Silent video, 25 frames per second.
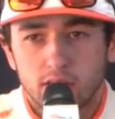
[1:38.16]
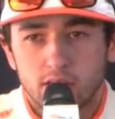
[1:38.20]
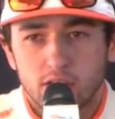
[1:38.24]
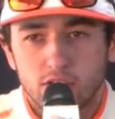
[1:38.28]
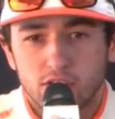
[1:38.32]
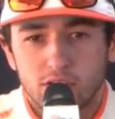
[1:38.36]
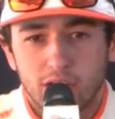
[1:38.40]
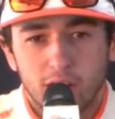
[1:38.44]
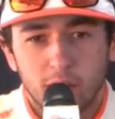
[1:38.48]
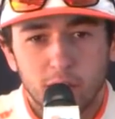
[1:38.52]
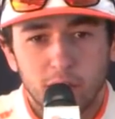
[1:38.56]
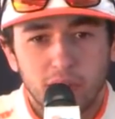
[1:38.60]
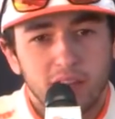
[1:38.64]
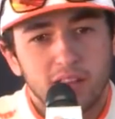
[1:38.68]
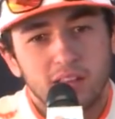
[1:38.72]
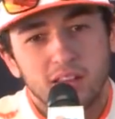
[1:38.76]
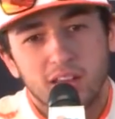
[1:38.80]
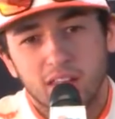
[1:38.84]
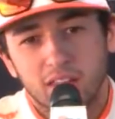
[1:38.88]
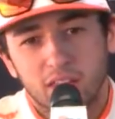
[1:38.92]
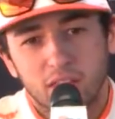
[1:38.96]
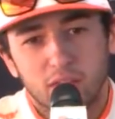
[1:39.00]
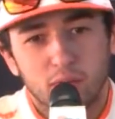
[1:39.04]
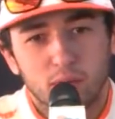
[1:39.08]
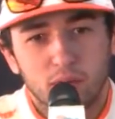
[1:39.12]
try to beat the
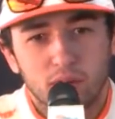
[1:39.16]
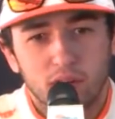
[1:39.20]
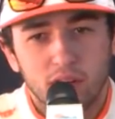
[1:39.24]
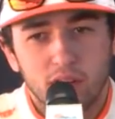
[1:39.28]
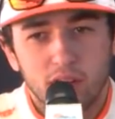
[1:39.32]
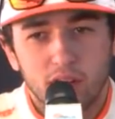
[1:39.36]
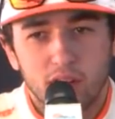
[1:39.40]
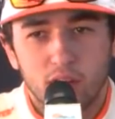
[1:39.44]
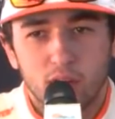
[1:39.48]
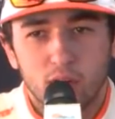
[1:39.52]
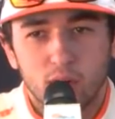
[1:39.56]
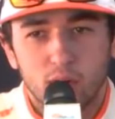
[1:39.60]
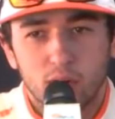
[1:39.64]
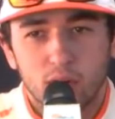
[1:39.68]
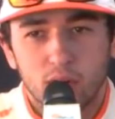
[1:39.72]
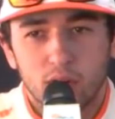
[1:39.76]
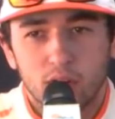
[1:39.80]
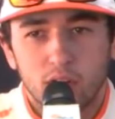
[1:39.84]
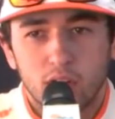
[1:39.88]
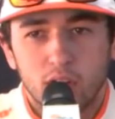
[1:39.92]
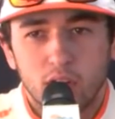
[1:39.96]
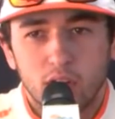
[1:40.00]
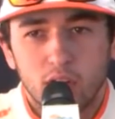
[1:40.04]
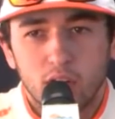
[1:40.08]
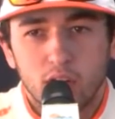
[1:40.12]
other three, or
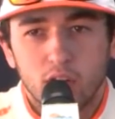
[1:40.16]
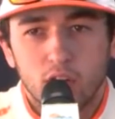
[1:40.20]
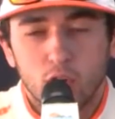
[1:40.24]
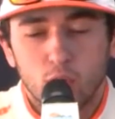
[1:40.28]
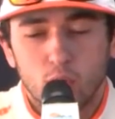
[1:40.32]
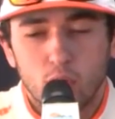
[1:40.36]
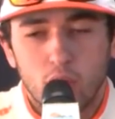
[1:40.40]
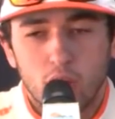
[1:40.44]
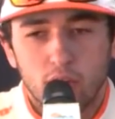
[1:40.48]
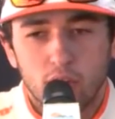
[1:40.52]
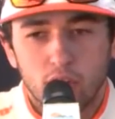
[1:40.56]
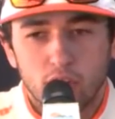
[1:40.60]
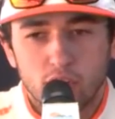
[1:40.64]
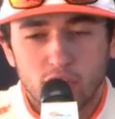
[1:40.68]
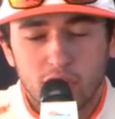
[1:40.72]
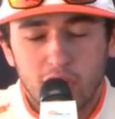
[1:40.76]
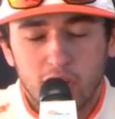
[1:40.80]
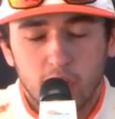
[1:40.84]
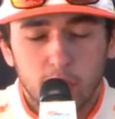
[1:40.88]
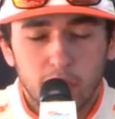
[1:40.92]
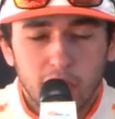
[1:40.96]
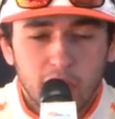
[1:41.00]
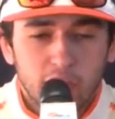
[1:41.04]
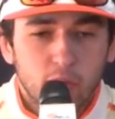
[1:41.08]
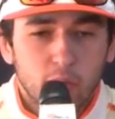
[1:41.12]
whoever. You're trying
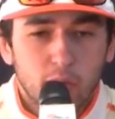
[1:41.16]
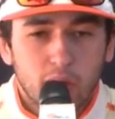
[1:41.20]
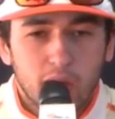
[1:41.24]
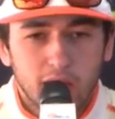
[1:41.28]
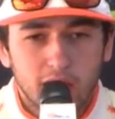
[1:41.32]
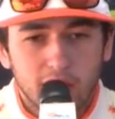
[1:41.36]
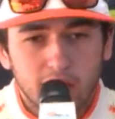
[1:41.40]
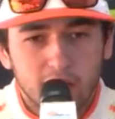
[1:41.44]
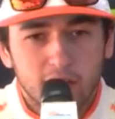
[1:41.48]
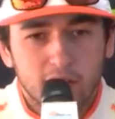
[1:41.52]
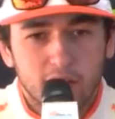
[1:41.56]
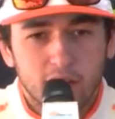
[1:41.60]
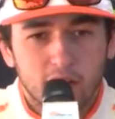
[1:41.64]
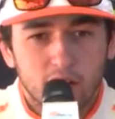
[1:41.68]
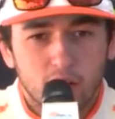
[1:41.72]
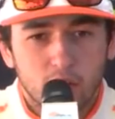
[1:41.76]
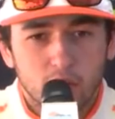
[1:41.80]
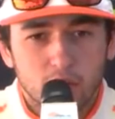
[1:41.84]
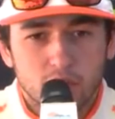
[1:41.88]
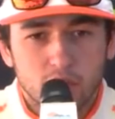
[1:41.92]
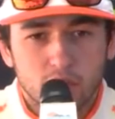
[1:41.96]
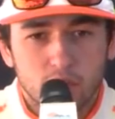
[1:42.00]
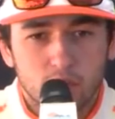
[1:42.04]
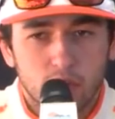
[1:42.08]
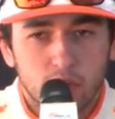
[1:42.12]
to beat everybody, and
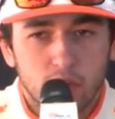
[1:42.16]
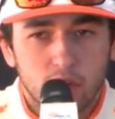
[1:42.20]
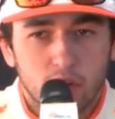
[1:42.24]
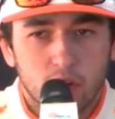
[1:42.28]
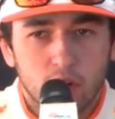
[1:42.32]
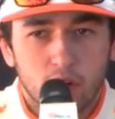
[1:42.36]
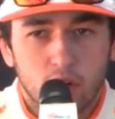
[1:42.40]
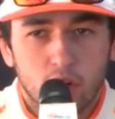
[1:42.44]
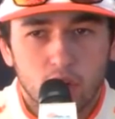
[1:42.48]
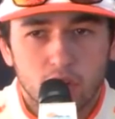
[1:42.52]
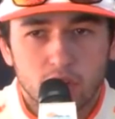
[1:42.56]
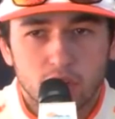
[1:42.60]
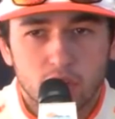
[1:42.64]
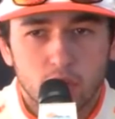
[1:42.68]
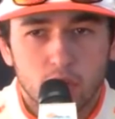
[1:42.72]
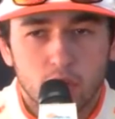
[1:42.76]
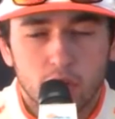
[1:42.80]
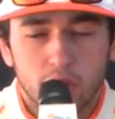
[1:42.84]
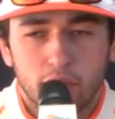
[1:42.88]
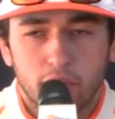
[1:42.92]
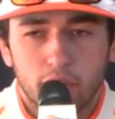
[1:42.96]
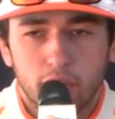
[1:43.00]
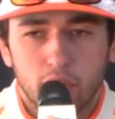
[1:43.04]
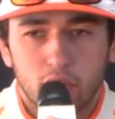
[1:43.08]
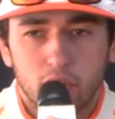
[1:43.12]
those three are also in
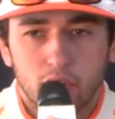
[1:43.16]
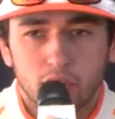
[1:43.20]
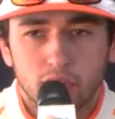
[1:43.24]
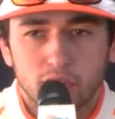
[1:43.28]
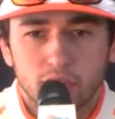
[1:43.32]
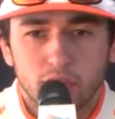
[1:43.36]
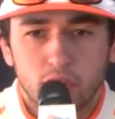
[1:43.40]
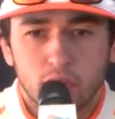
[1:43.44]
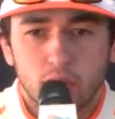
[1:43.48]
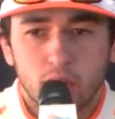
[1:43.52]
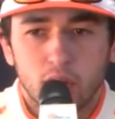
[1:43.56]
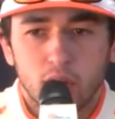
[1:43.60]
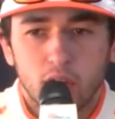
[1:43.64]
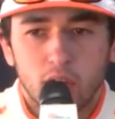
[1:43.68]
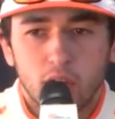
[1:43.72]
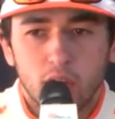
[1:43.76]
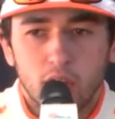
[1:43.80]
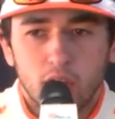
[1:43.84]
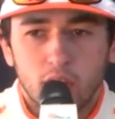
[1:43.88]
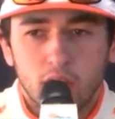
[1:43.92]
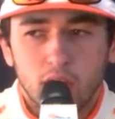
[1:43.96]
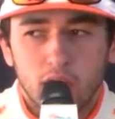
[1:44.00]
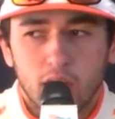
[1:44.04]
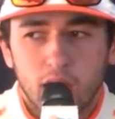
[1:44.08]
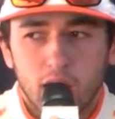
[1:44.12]
the field. So
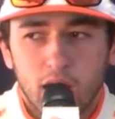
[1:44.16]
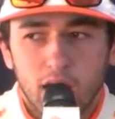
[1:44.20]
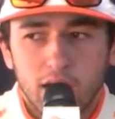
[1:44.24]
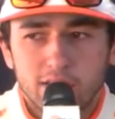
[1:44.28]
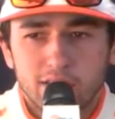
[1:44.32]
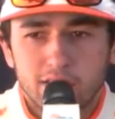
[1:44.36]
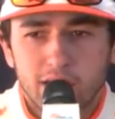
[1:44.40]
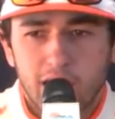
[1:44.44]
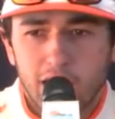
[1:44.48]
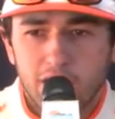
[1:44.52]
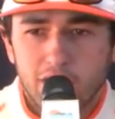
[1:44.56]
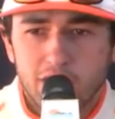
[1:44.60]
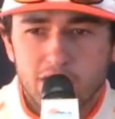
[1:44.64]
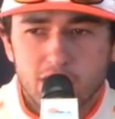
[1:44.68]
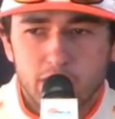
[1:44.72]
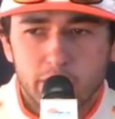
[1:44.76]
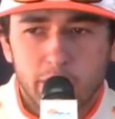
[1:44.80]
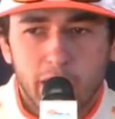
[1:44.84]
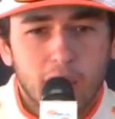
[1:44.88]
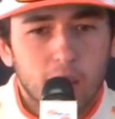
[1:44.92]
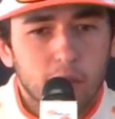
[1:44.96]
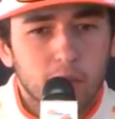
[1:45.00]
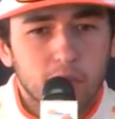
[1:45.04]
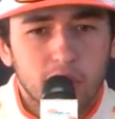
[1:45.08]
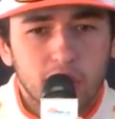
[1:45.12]
it's not just
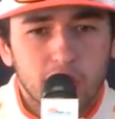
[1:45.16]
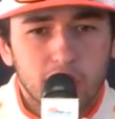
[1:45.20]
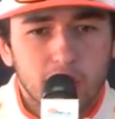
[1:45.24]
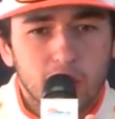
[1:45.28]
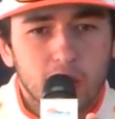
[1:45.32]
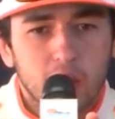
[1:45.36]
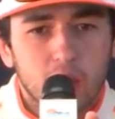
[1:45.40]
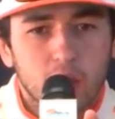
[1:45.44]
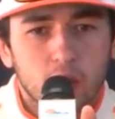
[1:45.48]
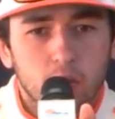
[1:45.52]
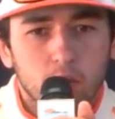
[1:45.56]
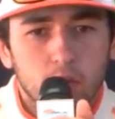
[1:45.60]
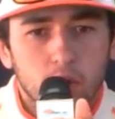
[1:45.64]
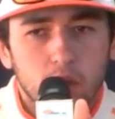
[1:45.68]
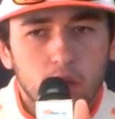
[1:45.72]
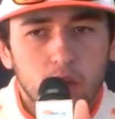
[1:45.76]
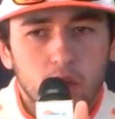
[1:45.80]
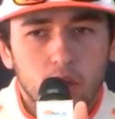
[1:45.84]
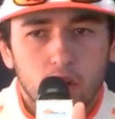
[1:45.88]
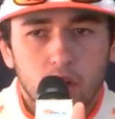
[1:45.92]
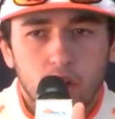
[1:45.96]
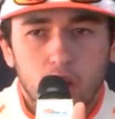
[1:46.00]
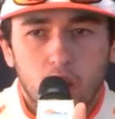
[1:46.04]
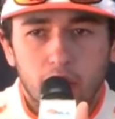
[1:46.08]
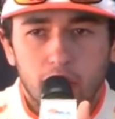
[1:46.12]
about beating them, but,
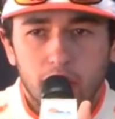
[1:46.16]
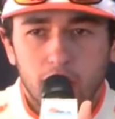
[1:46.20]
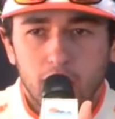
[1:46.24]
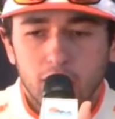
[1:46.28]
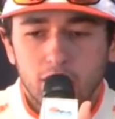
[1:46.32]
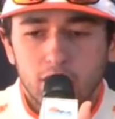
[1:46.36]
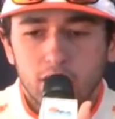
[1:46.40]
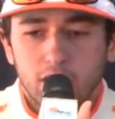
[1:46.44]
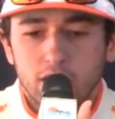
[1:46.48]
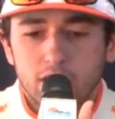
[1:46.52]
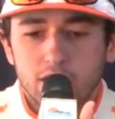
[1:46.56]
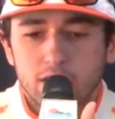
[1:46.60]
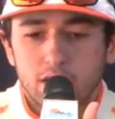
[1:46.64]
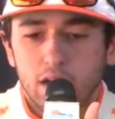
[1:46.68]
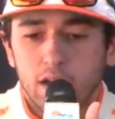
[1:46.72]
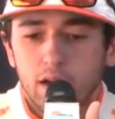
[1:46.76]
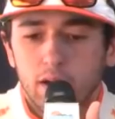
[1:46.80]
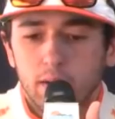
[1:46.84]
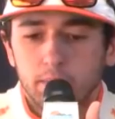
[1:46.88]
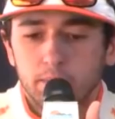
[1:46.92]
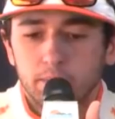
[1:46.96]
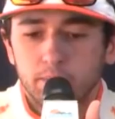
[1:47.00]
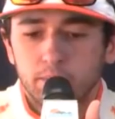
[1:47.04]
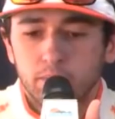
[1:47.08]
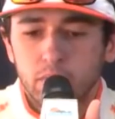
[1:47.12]
I think
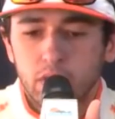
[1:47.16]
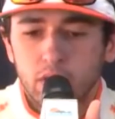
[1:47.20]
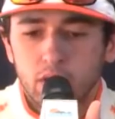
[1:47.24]
that,